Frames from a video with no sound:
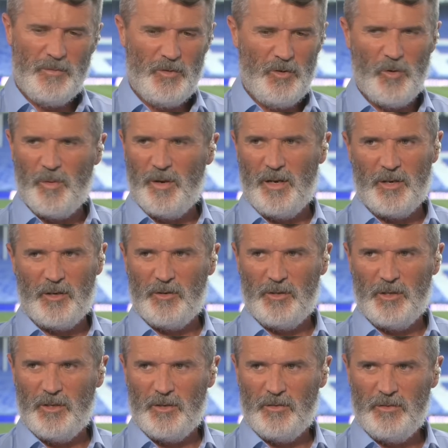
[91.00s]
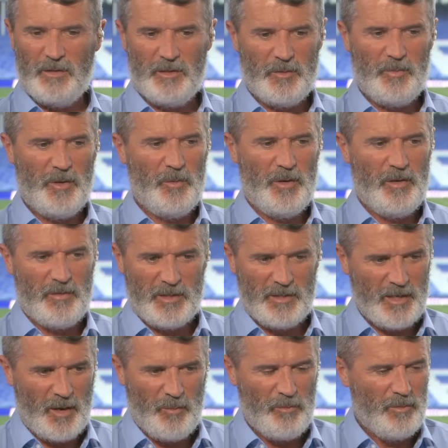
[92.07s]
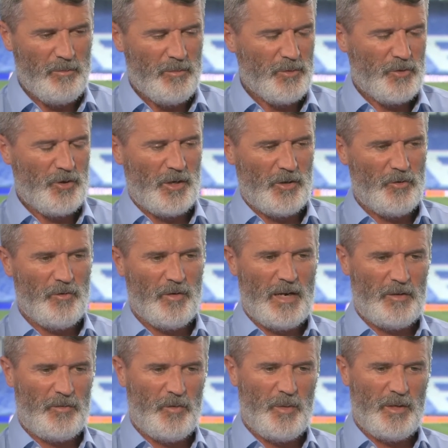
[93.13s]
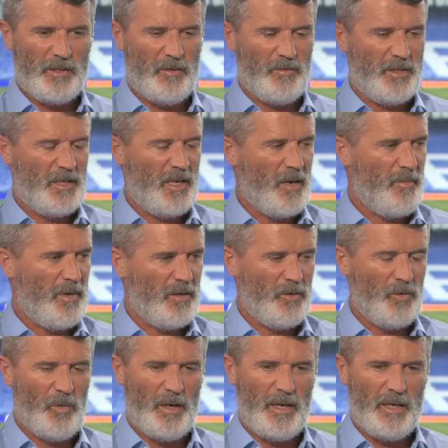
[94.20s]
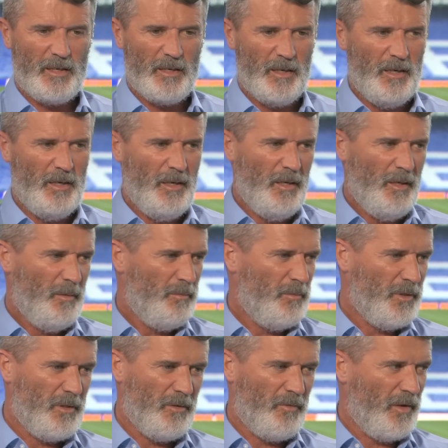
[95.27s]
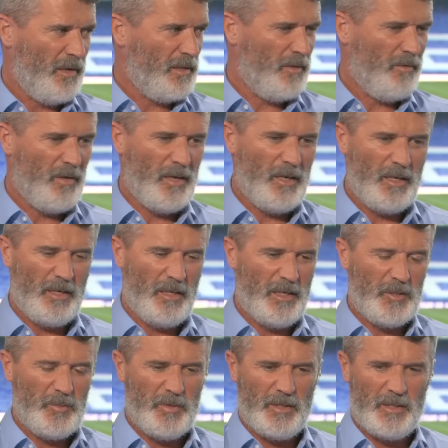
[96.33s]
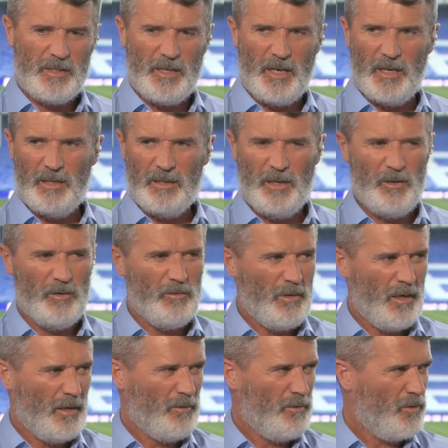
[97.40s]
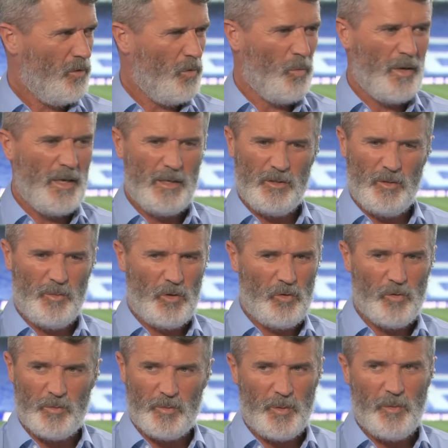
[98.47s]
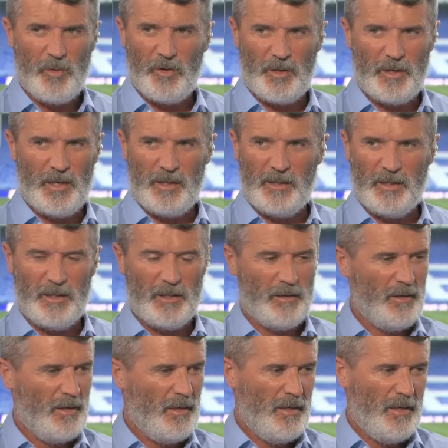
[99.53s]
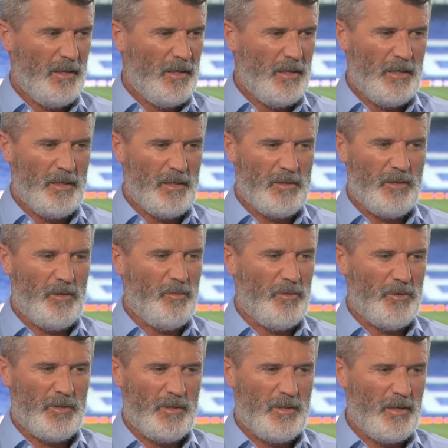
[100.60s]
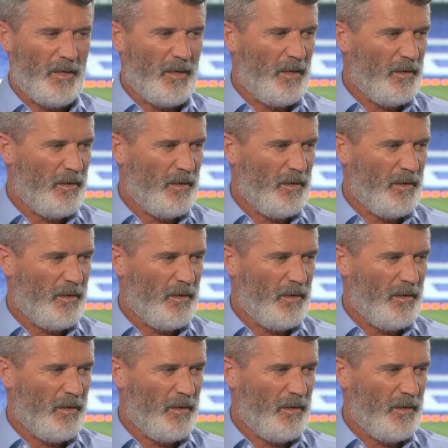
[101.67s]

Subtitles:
nowhere near good enough. Despite whatever Sam was trying to do over the last few weeks, obviously came in too late. But defensively, like's been said, they look so weak. Some of the goals we were looking at there, it's almost